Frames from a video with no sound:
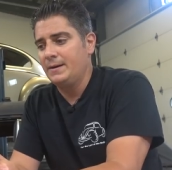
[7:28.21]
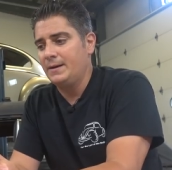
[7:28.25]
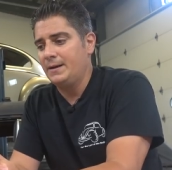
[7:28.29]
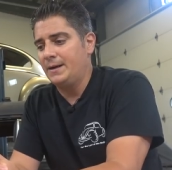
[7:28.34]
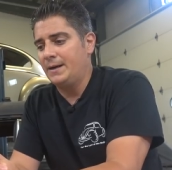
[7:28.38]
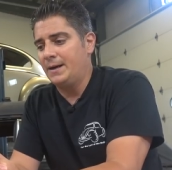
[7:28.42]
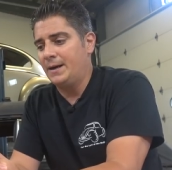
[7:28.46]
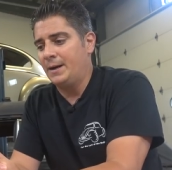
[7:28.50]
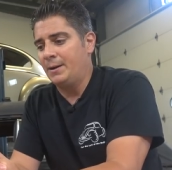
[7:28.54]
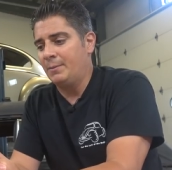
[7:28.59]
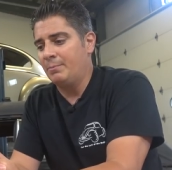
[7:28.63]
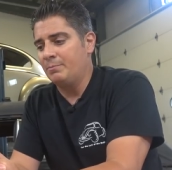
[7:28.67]

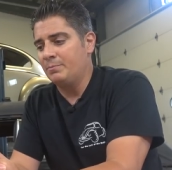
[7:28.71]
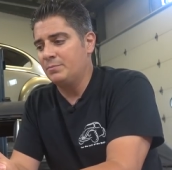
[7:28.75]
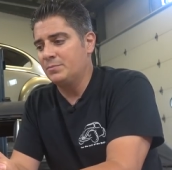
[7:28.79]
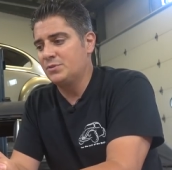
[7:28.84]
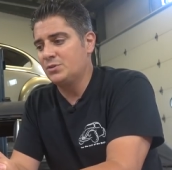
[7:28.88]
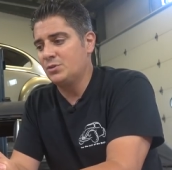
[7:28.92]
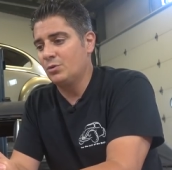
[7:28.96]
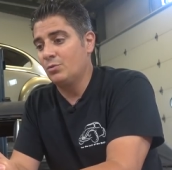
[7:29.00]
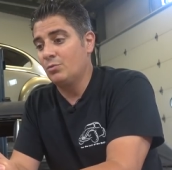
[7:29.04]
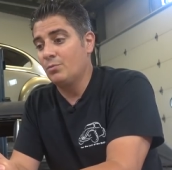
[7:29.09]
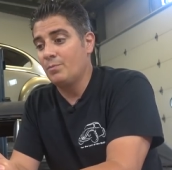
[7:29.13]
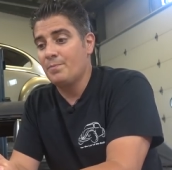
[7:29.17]

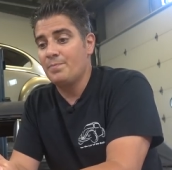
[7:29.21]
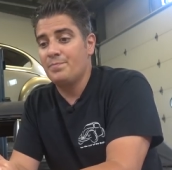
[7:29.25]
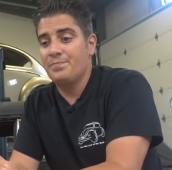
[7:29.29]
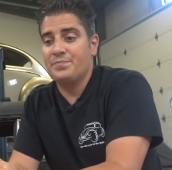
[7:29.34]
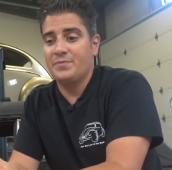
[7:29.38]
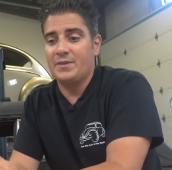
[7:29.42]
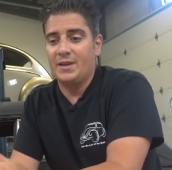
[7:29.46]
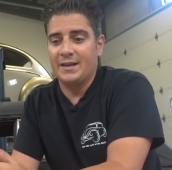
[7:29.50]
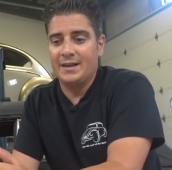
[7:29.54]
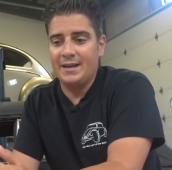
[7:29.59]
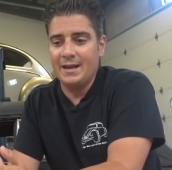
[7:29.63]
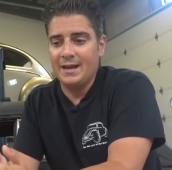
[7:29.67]
So
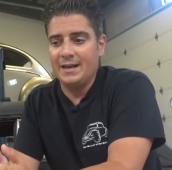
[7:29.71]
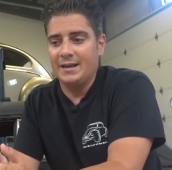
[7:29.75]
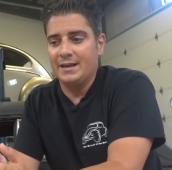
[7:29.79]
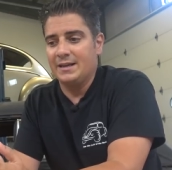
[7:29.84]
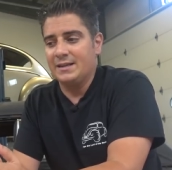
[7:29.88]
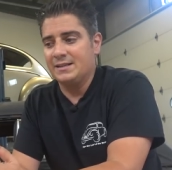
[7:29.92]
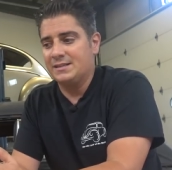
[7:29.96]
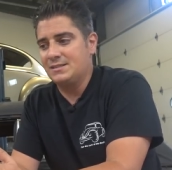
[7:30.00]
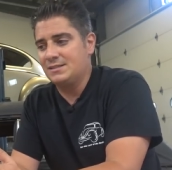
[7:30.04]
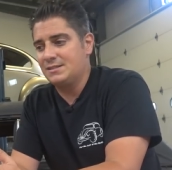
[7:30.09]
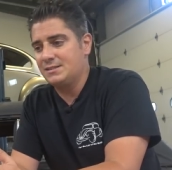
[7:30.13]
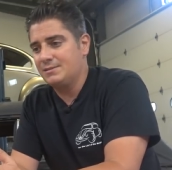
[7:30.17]
again,
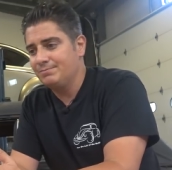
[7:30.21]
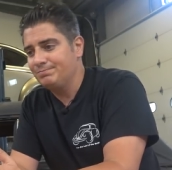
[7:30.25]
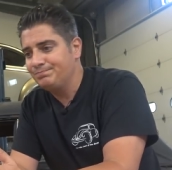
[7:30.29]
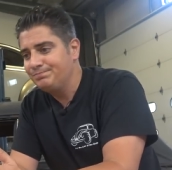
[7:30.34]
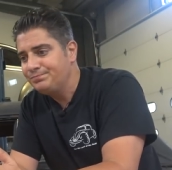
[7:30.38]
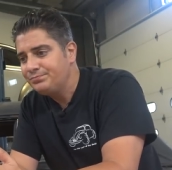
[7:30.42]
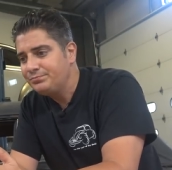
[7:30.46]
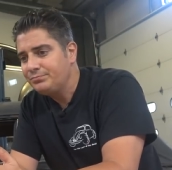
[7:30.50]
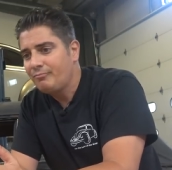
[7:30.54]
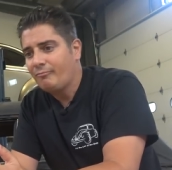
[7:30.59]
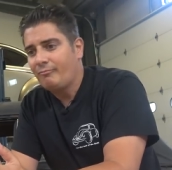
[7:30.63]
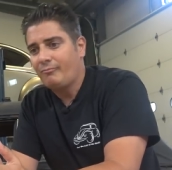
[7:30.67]
it's,
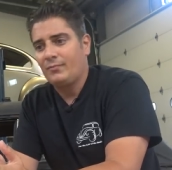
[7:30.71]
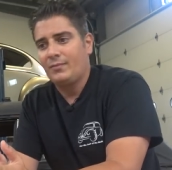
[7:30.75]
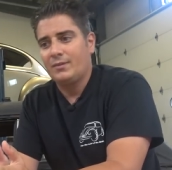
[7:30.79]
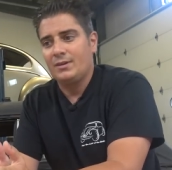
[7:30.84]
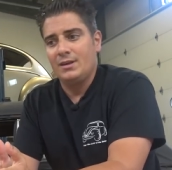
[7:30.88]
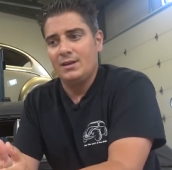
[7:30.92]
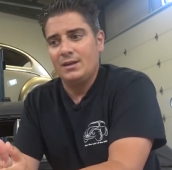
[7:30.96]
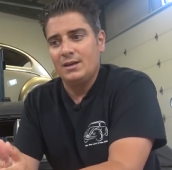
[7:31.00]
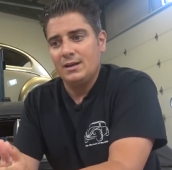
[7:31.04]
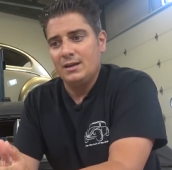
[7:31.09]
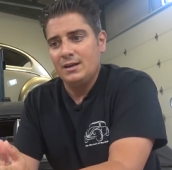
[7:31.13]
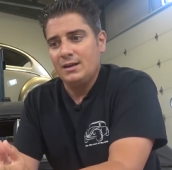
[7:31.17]

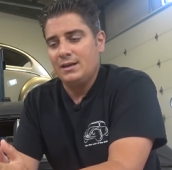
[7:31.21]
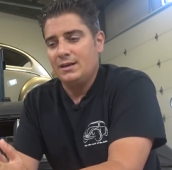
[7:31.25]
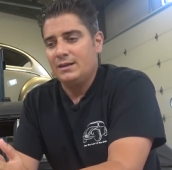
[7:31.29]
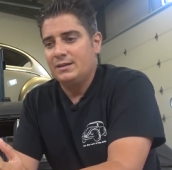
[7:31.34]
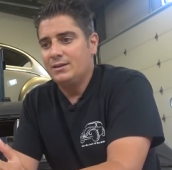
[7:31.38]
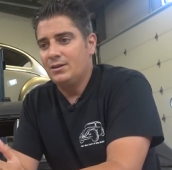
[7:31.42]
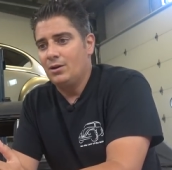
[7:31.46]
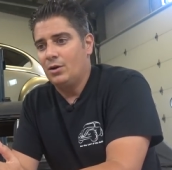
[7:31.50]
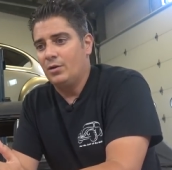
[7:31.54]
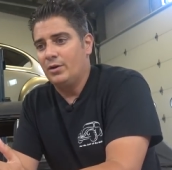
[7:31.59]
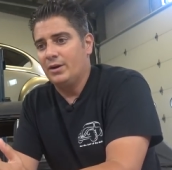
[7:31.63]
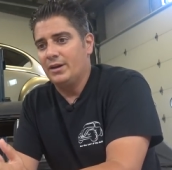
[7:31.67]

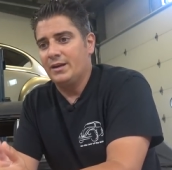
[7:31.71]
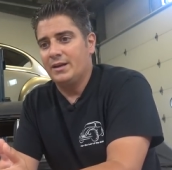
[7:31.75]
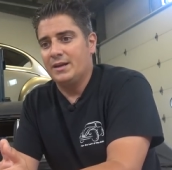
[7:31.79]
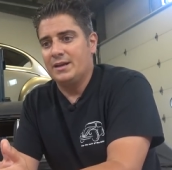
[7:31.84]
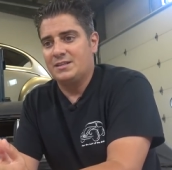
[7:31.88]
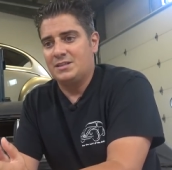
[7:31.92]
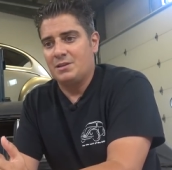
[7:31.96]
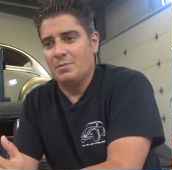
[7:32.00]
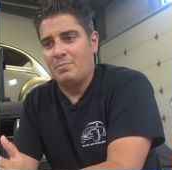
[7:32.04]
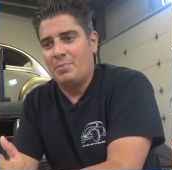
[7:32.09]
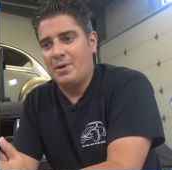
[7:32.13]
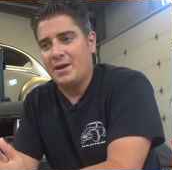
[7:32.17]
you know,
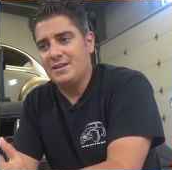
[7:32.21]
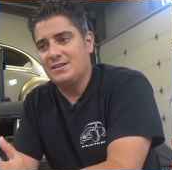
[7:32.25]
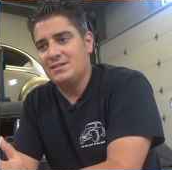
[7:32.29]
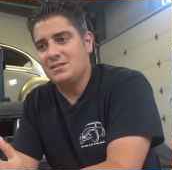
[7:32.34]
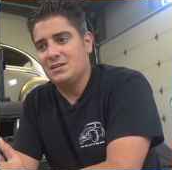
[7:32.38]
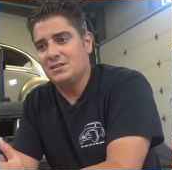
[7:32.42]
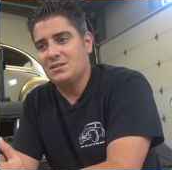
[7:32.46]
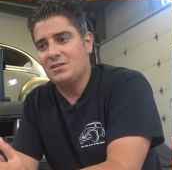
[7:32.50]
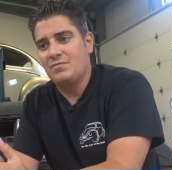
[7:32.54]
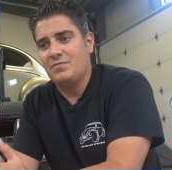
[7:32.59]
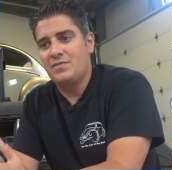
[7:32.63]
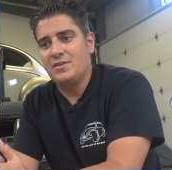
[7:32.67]
it depends
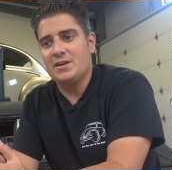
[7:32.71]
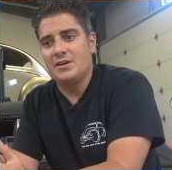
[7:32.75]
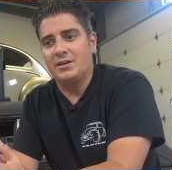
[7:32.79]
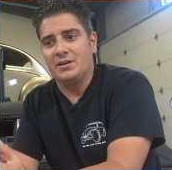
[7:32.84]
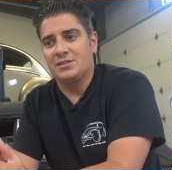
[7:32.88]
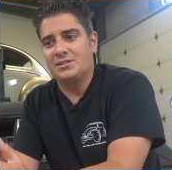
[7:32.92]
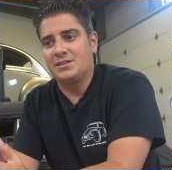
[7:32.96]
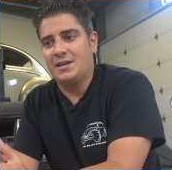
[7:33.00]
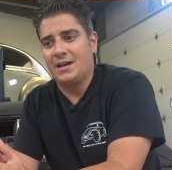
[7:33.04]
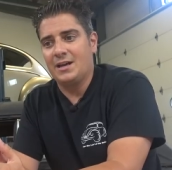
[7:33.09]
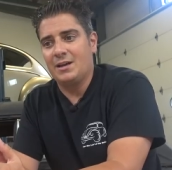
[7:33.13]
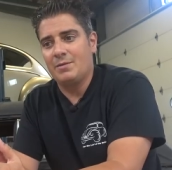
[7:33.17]
on the vehicle.
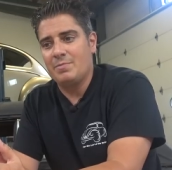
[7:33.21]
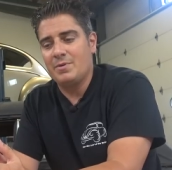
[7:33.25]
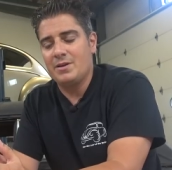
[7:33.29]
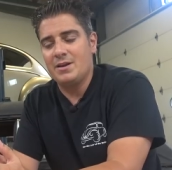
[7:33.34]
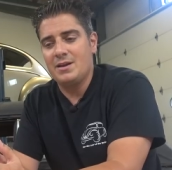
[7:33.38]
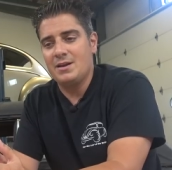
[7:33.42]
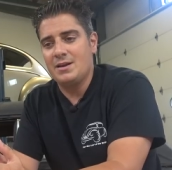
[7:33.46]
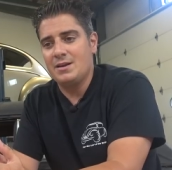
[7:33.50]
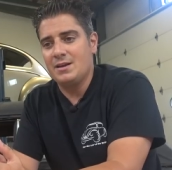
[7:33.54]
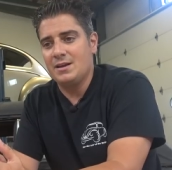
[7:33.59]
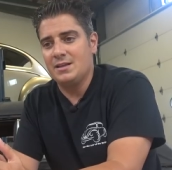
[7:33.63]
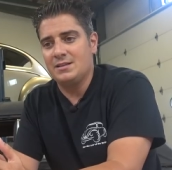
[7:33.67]
It's got
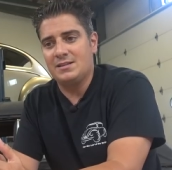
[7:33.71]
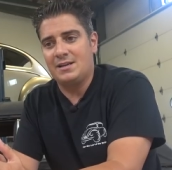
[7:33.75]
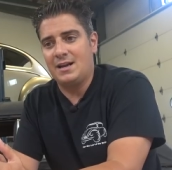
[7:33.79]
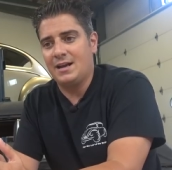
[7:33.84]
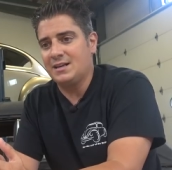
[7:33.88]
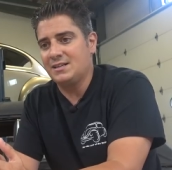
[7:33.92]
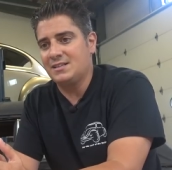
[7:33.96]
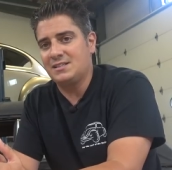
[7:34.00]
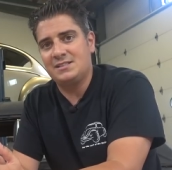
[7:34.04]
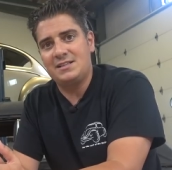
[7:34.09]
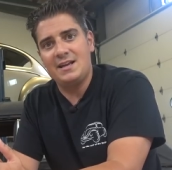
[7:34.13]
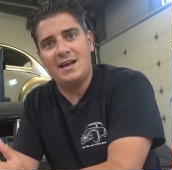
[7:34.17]

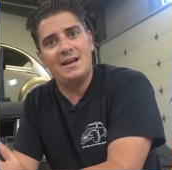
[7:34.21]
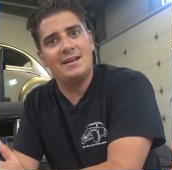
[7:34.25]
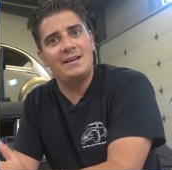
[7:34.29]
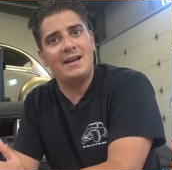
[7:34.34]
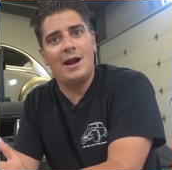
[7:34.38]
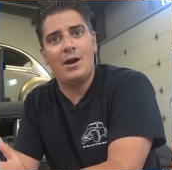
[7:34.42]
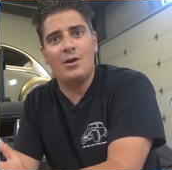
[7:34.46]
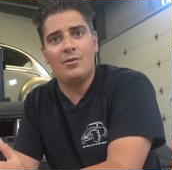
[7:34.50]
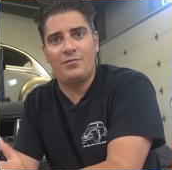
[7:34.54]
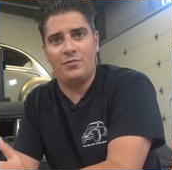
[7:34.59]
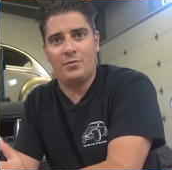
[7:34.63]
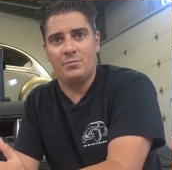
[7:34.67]
to stand
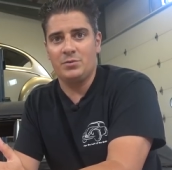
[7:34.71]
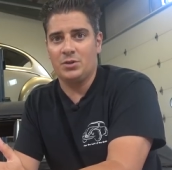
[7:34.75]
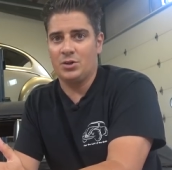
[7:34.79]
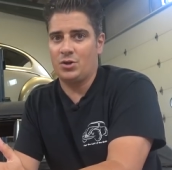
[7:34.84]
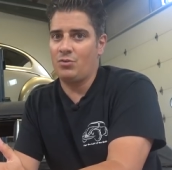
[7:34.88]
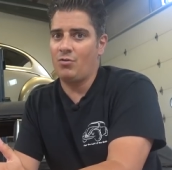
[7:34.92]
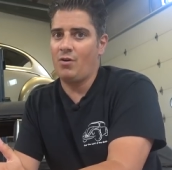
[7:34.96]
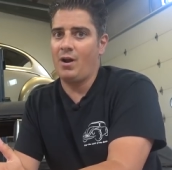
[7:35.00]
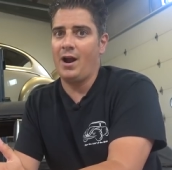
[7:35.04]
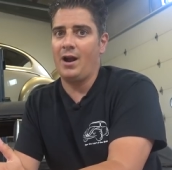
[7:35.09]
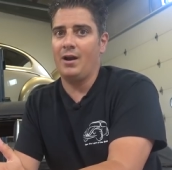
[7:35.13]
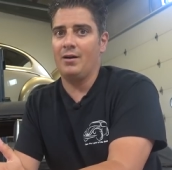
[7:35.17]
out from the
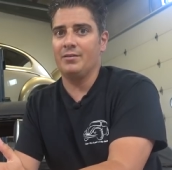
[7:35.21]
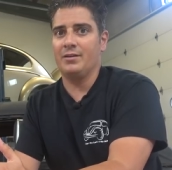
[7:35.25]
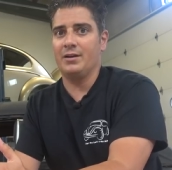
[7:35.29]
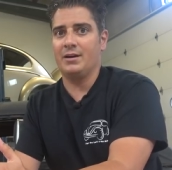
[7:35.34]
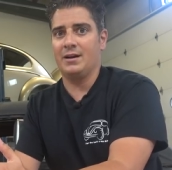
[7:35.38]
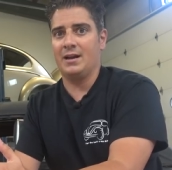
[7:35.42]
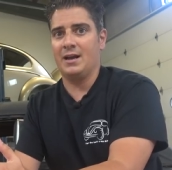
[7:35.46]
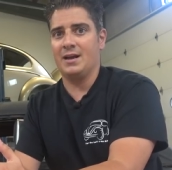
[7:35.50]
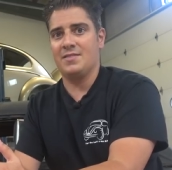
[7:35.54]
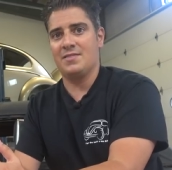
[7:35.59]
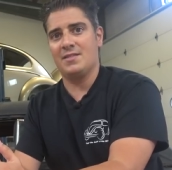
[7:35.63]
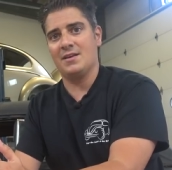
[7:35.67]
crowd,
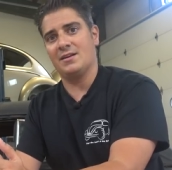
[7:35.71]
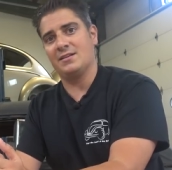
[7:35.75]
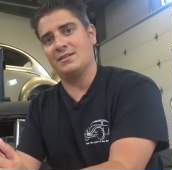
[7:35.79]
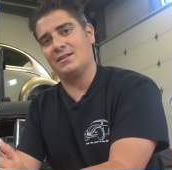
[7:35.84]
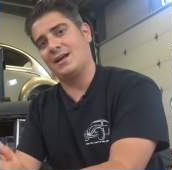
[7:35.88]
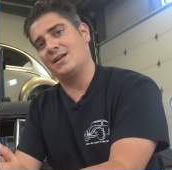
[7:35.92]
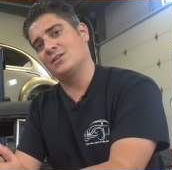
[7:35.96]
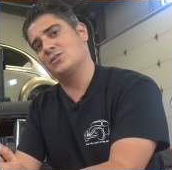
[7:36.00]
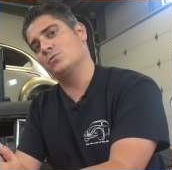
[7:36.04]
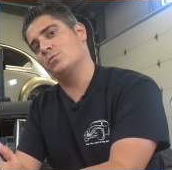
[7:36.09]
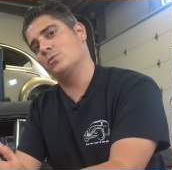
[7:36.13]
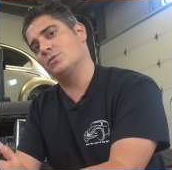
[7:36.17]
and I think
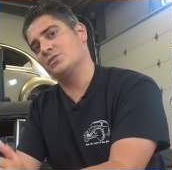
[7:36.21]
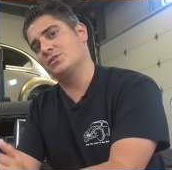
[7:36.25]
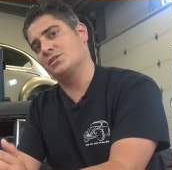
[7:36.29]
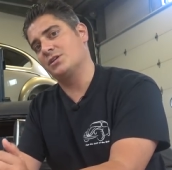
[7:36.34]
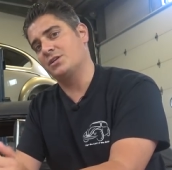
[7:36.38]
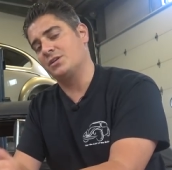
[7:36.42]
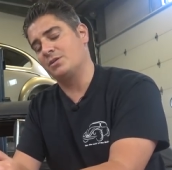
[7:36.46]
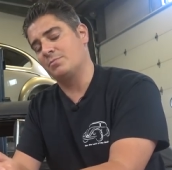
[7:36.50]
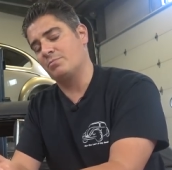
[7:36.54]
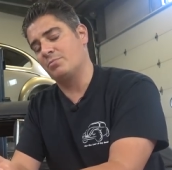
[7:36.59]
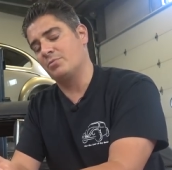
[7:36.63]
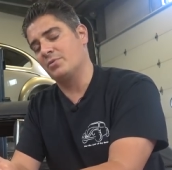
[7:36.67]
that's what's
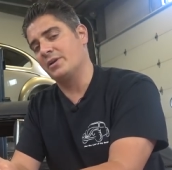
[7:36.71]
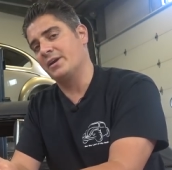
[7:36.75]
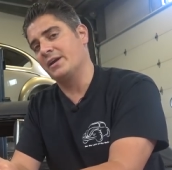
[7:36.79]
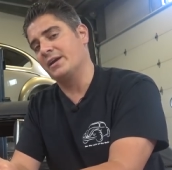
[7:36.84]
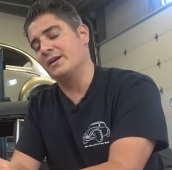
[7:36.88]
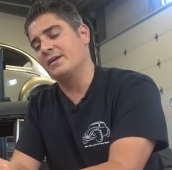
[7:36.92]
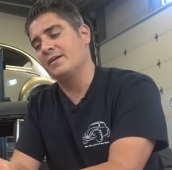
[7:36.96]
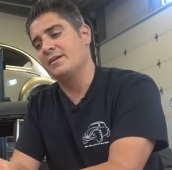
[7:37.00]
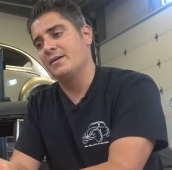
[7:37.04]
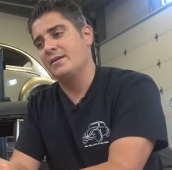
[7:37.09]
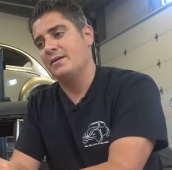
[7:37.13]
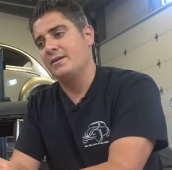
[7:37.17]
going to bring